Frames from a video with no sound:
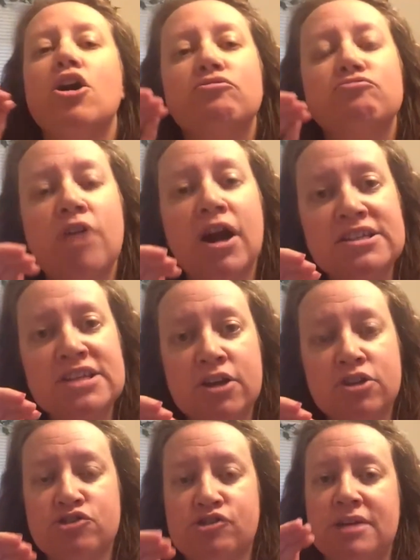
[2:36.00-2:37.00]
Write down
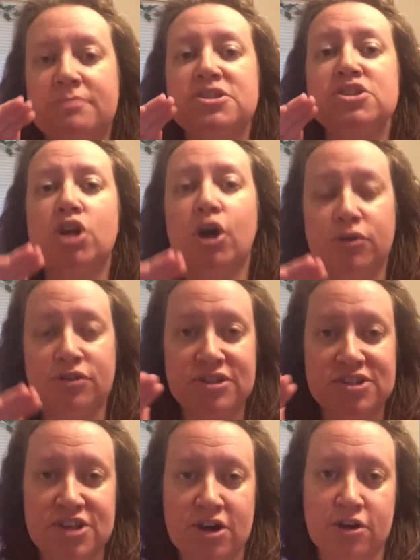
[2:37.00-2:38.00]
your dreams, note the
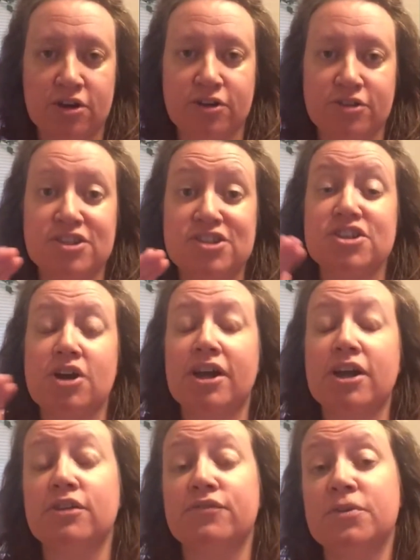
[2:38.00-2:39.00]

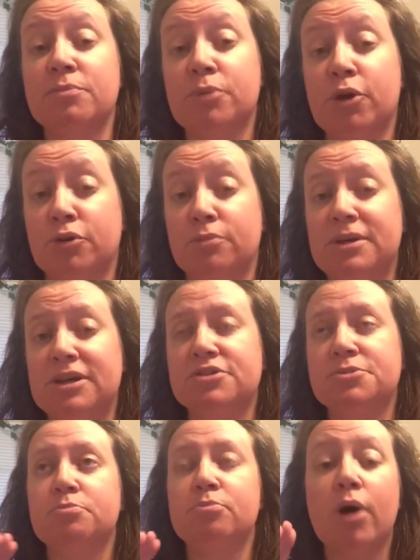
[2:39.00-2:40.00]
cycle of the moon,
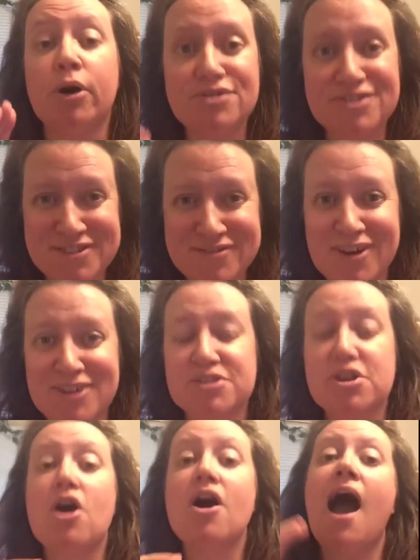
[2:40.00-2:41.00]
because most of us
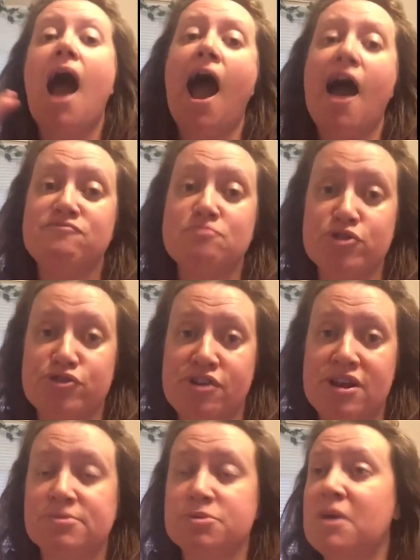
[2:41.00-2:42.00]
have more
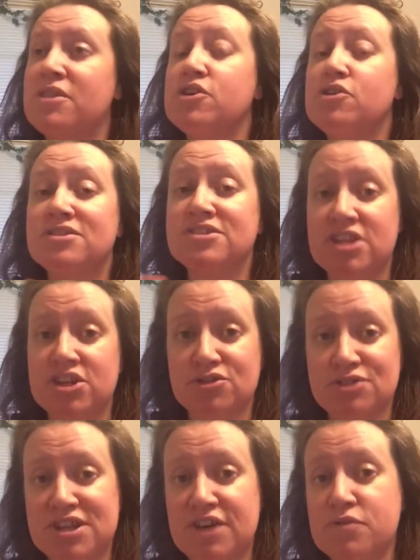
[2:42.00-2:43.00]
dreams, whether you consider
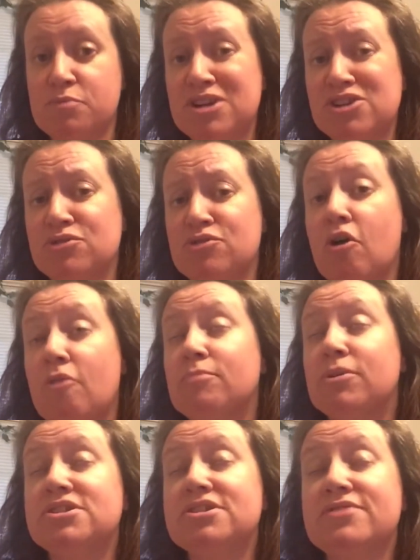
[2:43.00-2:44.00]
yourself a witch or not.
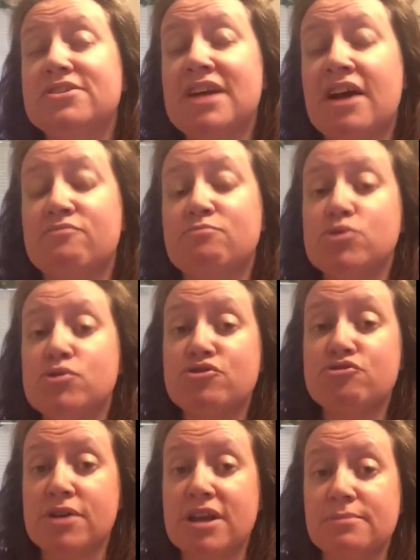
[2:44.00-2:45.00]
Most of us have more
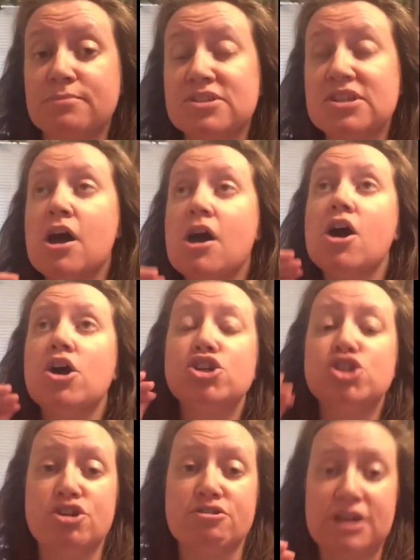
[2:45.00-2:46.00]
dreams
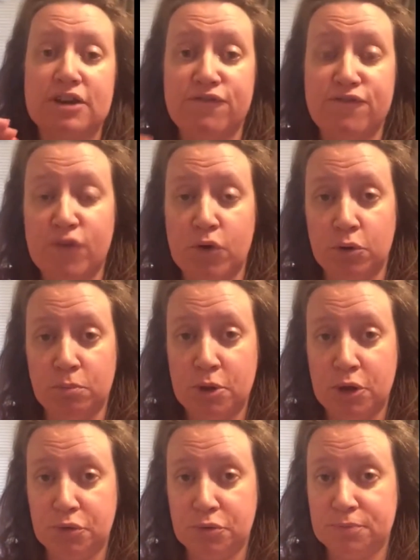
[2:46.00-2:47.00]
during a full
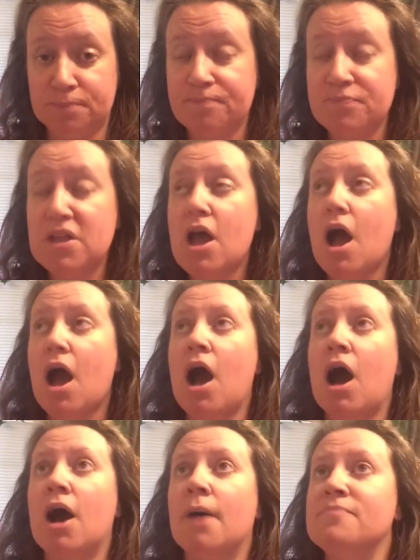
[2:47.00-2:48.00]
moon.
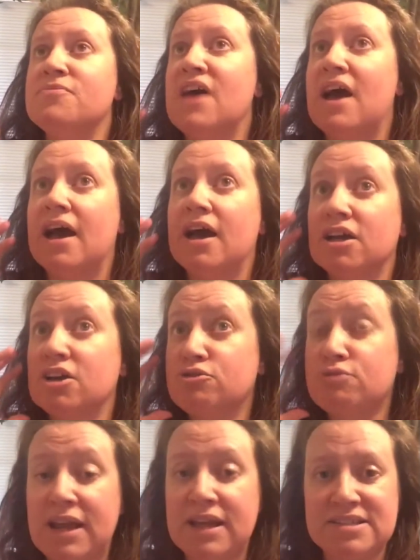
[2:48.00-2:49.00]
They're
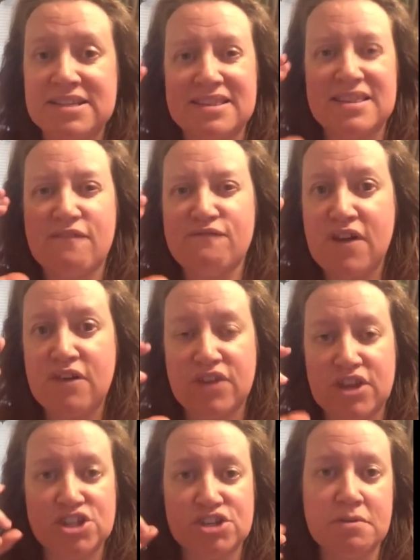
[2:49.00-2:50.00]
crazy, they're
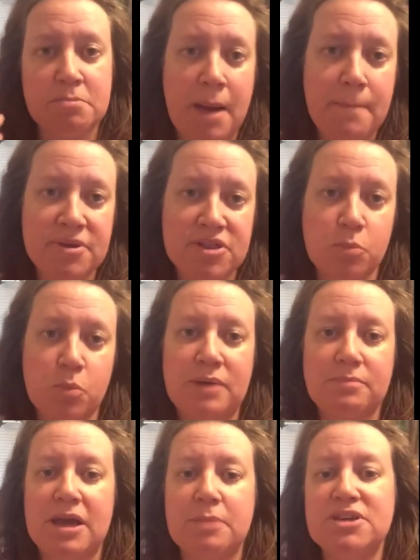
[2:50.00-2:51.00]
vivid, you remember them
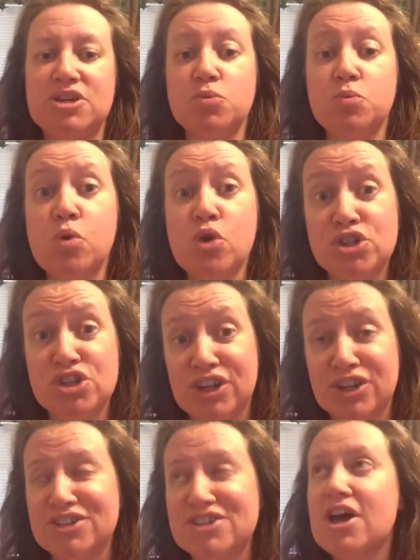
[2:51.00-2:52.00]
when maybe you
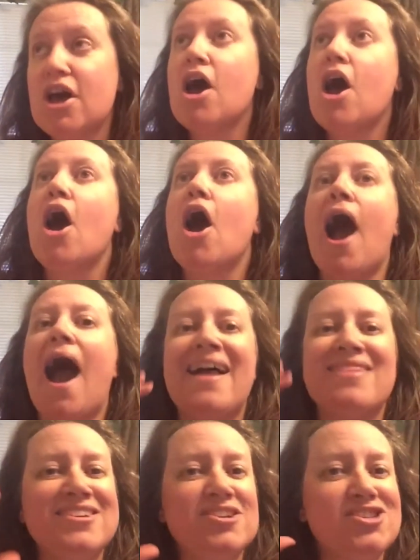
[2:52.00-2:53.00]
wouldn't.
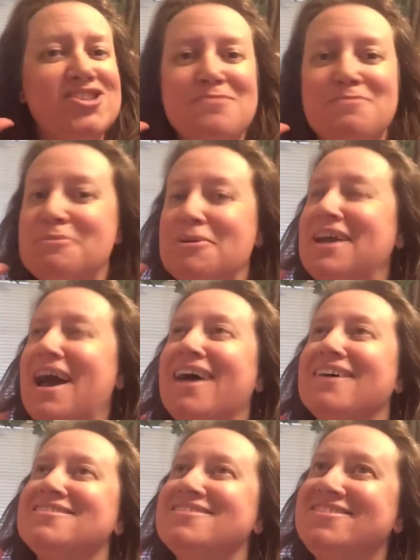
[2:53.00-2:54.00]
And this supermoon
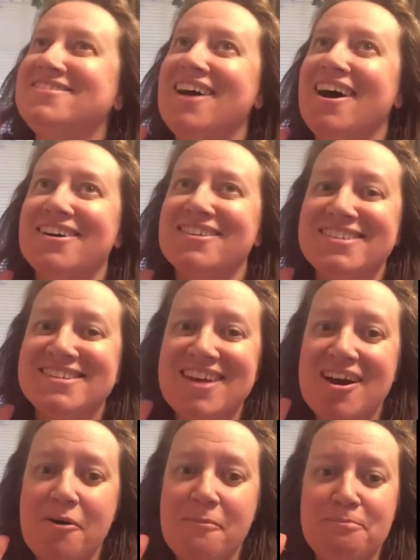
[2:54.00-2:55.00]
has just
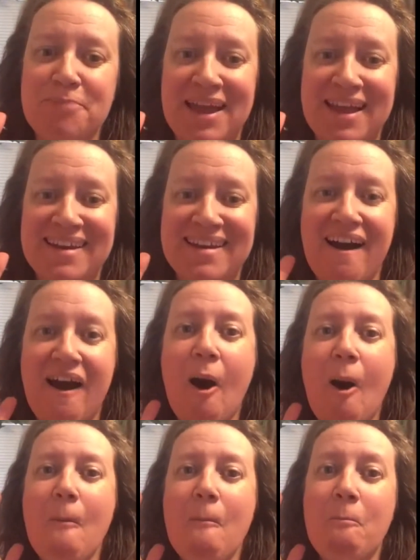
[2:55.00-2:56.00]
been
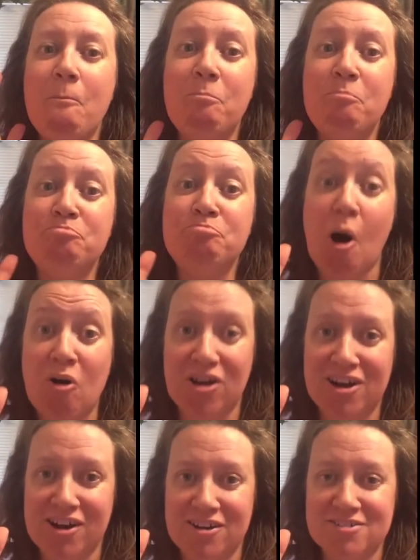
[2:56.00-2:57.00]

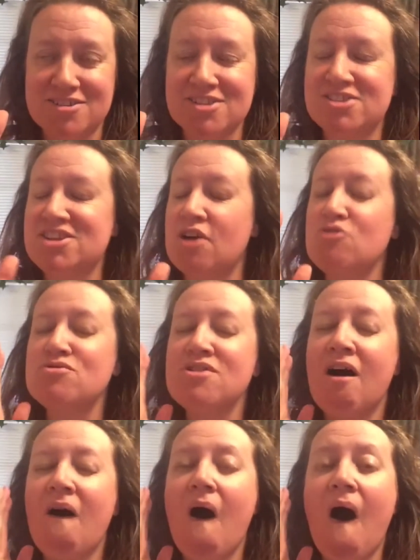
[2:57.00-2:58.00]
bonkers. Do
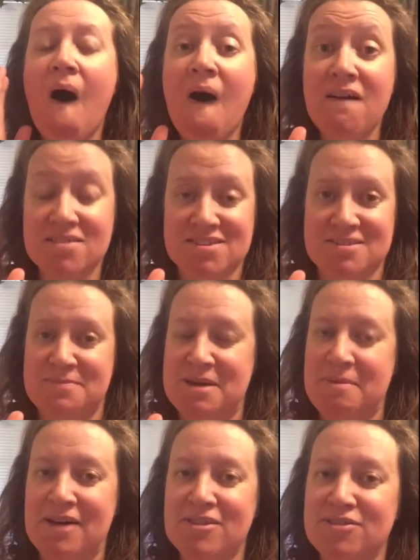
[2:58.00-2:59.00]
not ask me
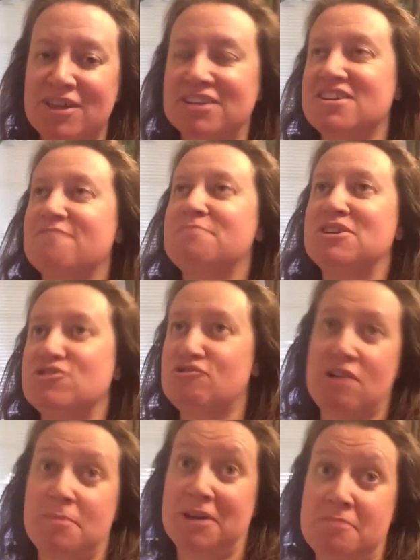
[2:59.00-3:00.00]
about the things I've been
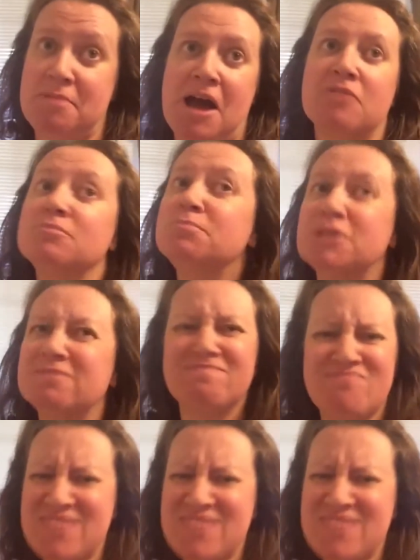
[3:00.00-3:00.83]
dreaming about, but